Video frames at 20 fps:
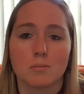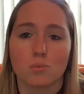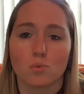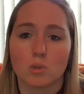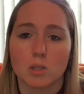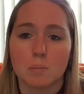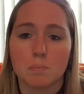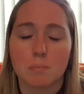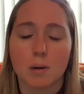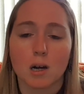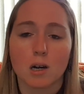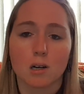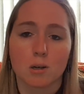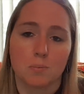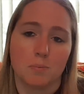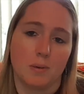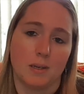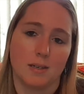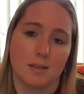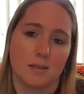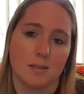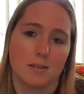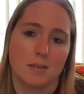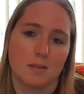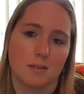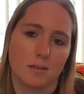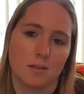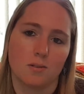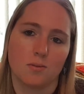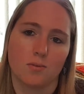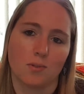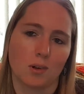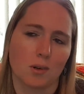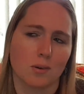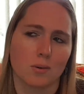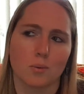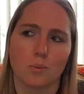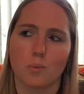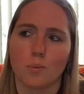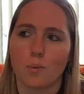repurposed
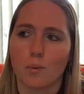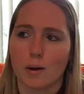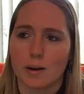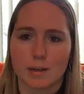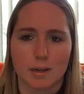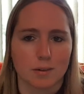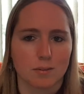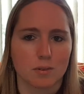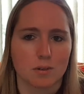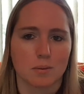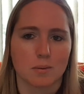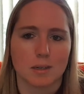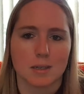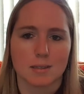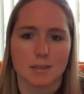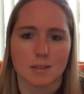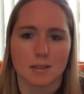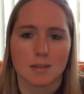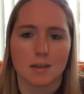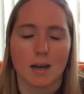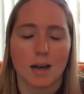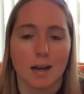for whatever reason.